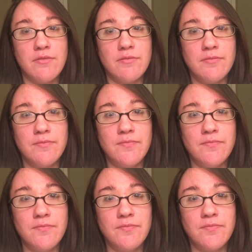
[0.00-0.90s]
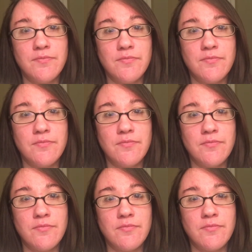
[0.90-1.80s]

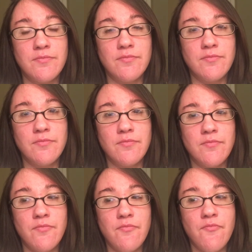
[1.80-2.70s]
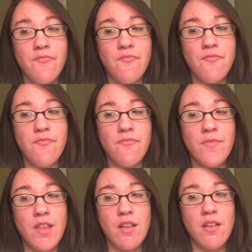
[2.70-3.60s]
Nothing is said.